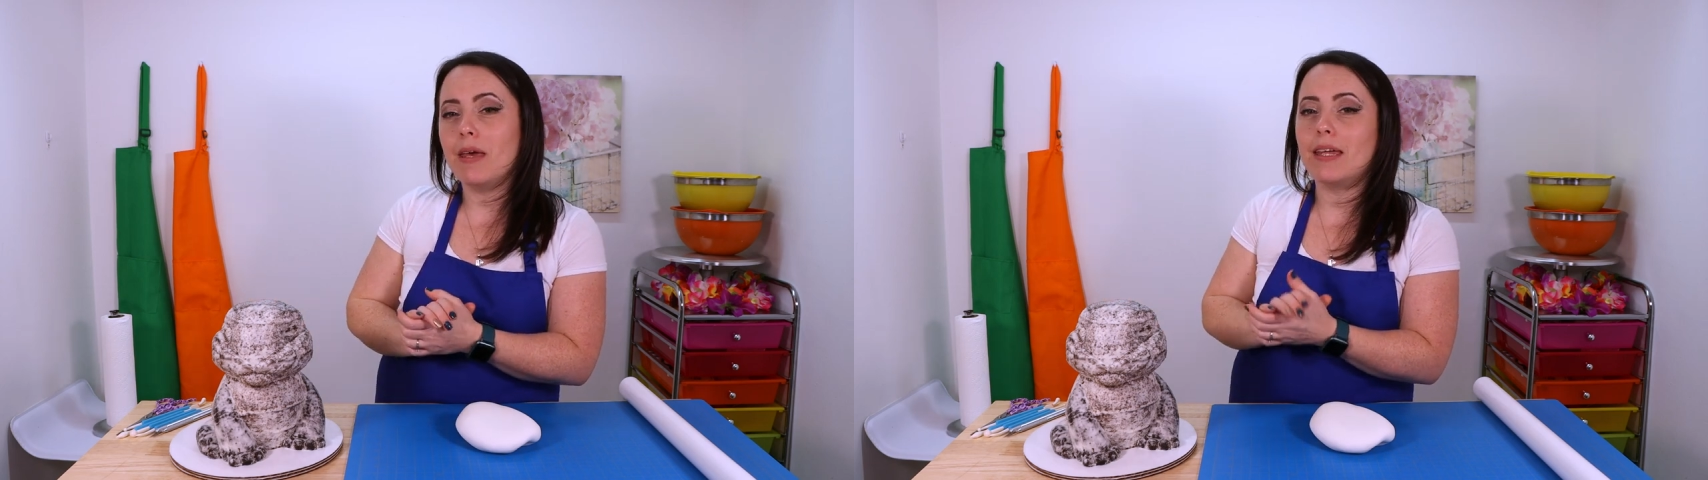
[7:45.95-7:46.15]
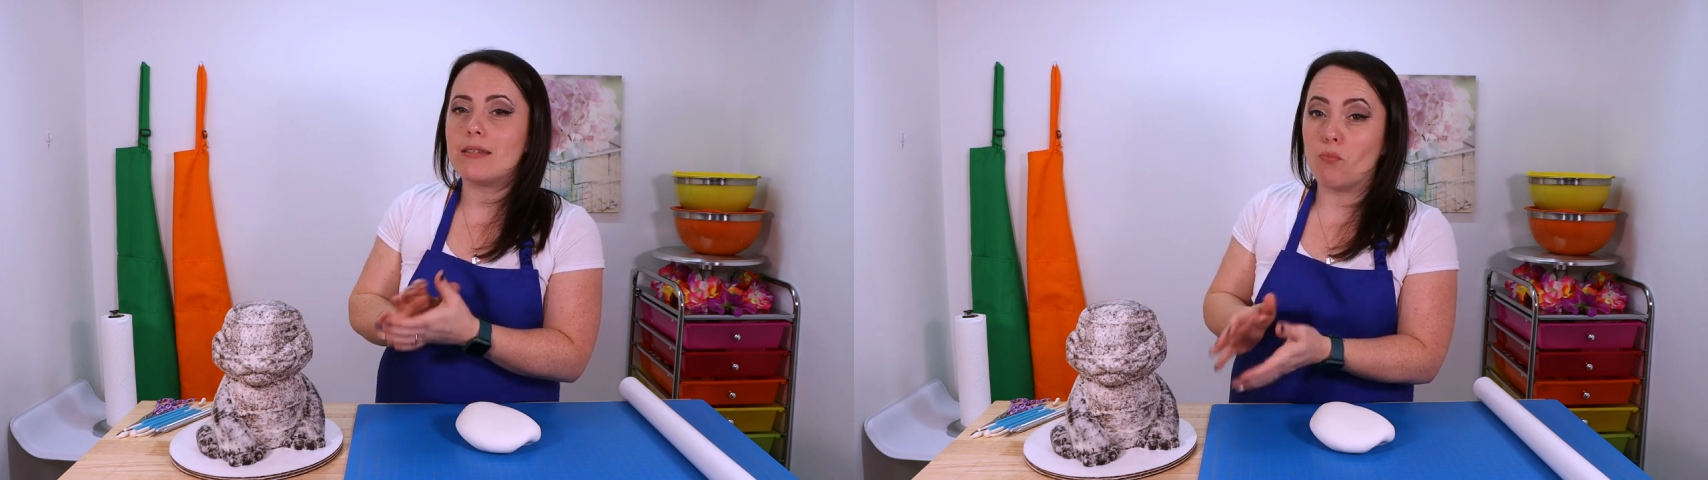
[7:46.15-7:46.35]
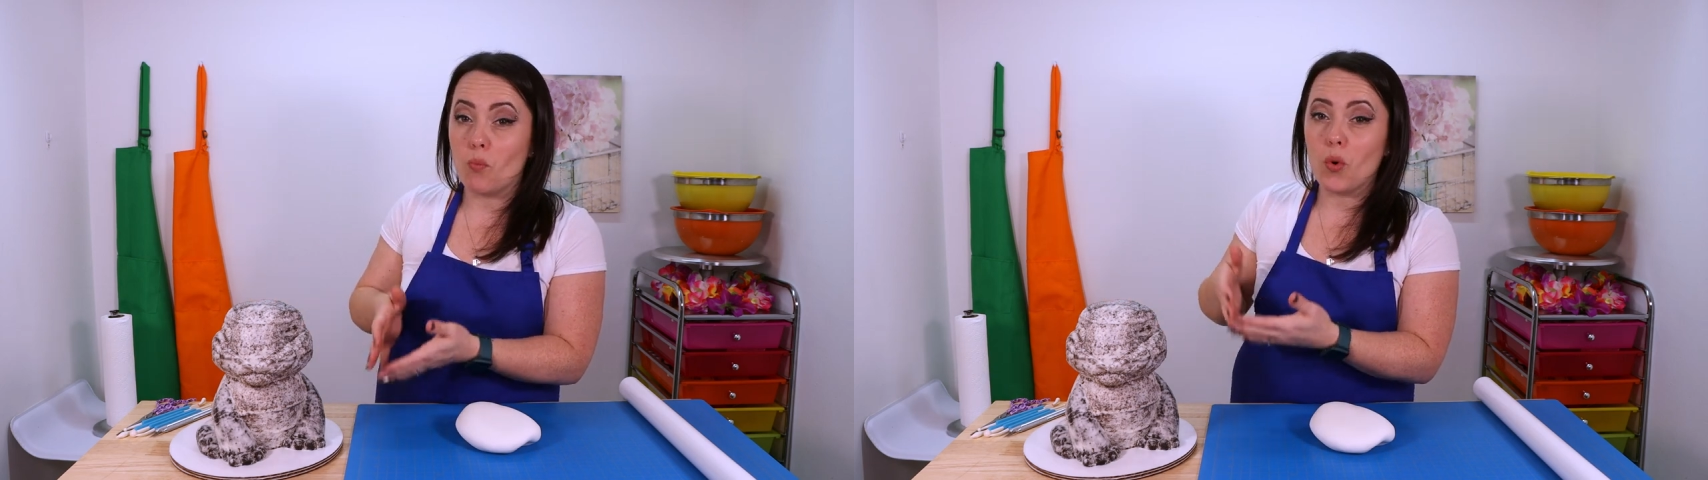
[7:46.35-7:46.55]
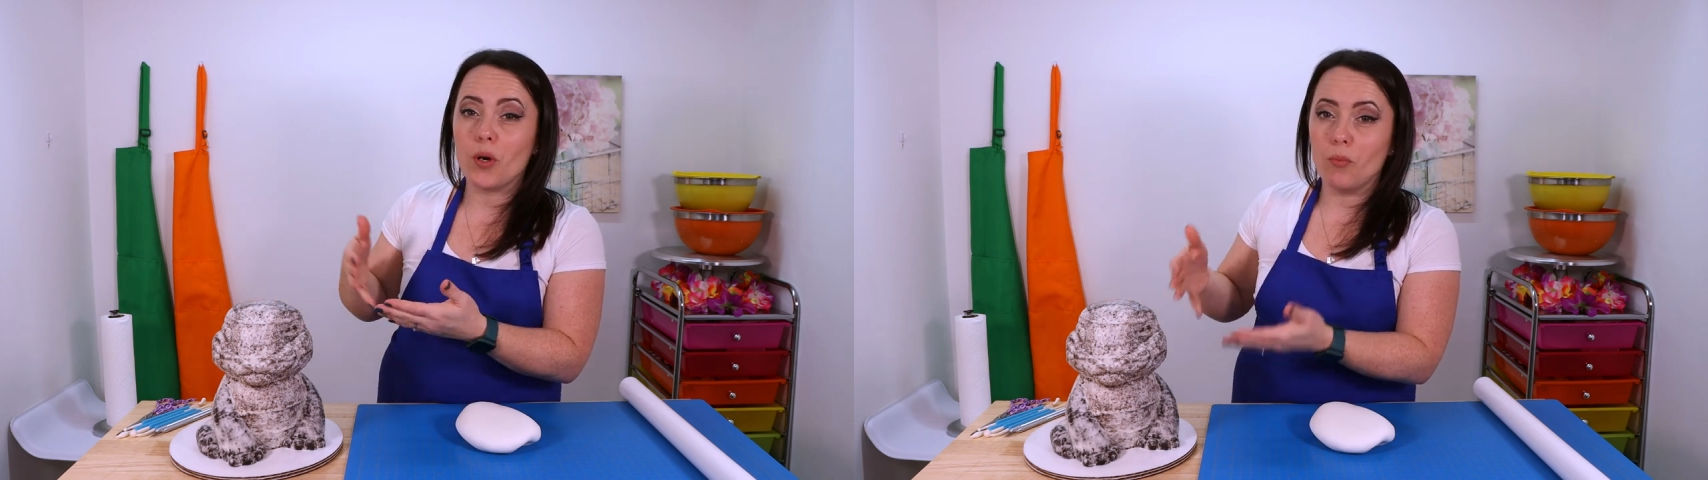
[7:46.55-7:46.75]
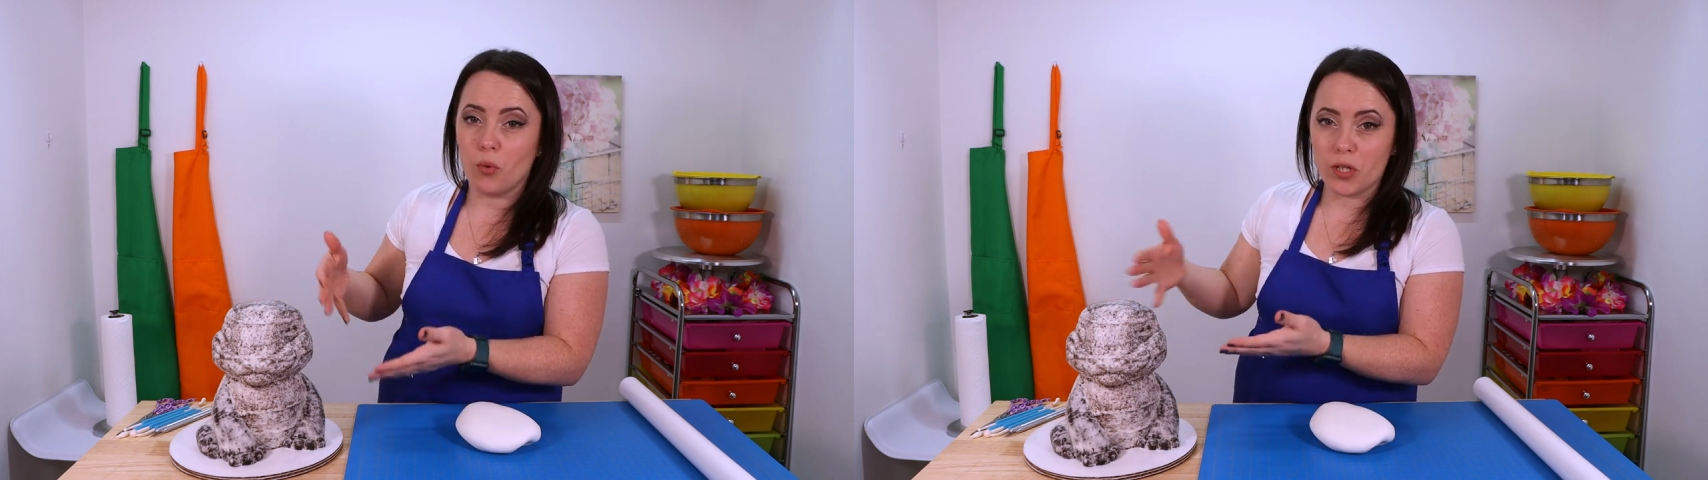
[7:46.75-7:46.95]
make it
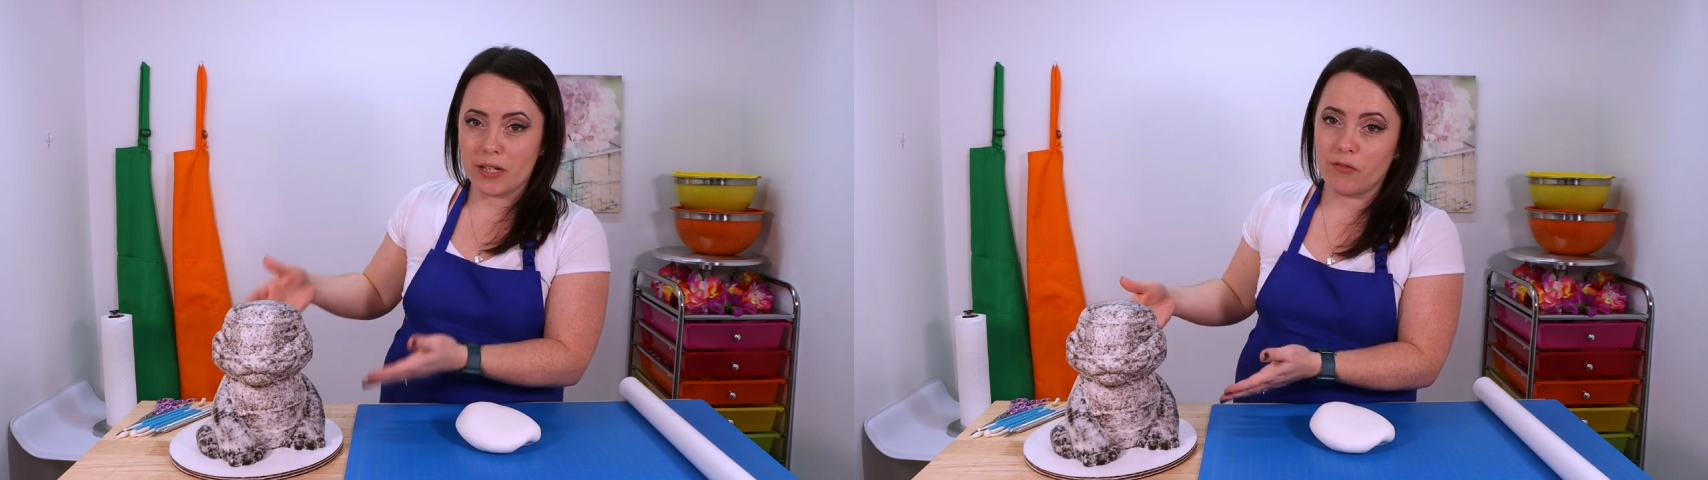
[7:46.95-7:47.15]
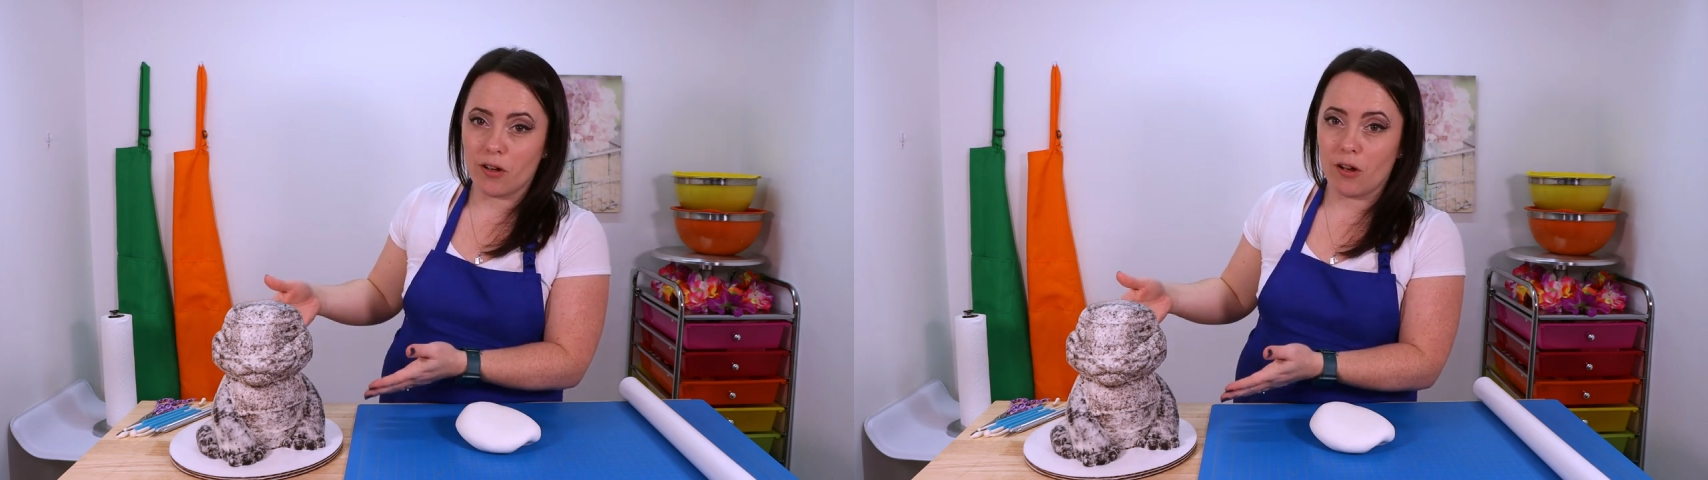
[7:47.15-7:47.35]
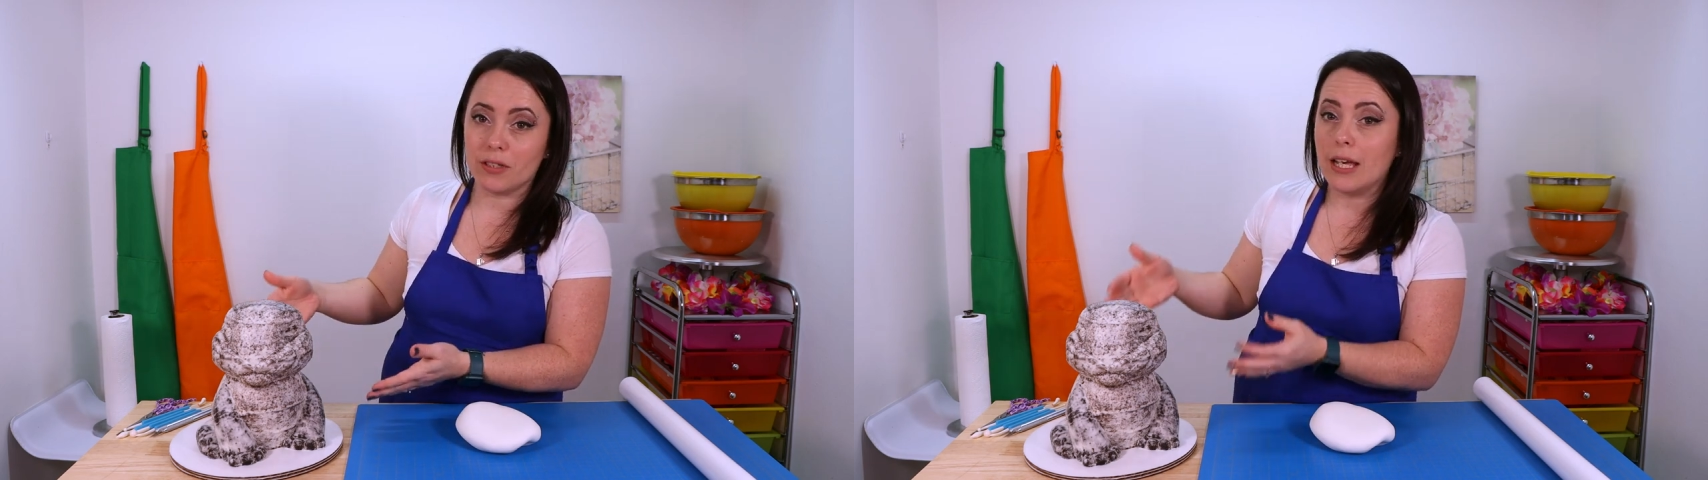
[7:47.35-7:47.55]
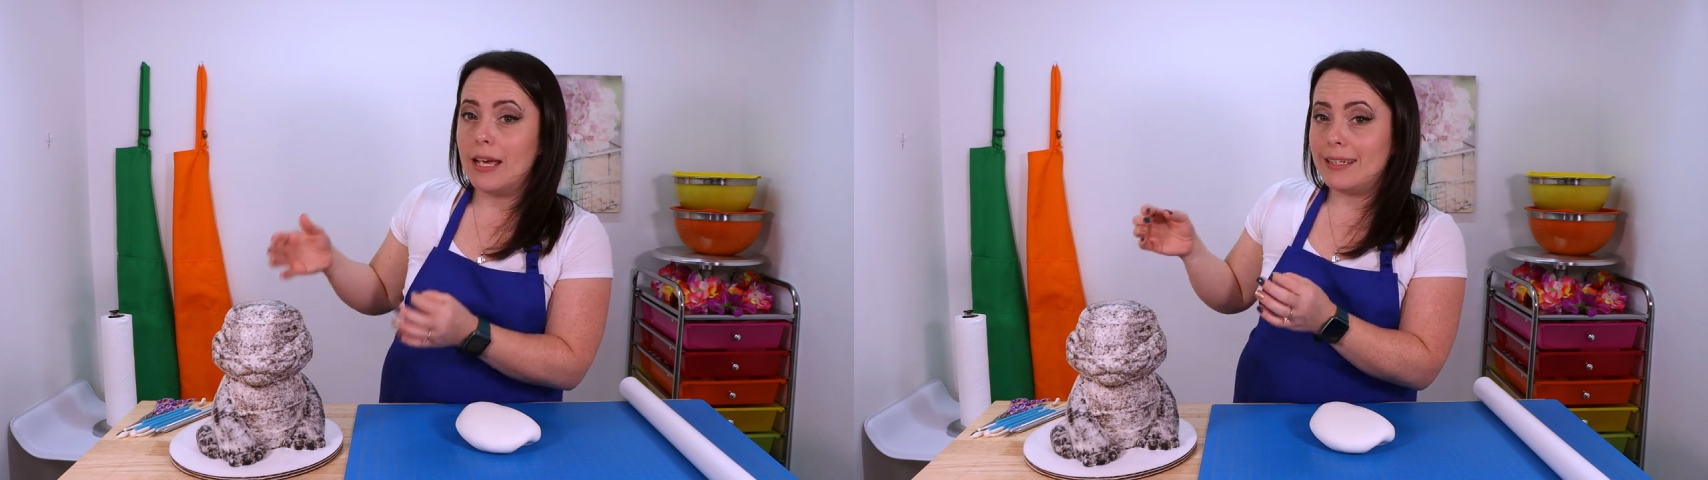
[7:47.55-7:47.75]
more and more difficult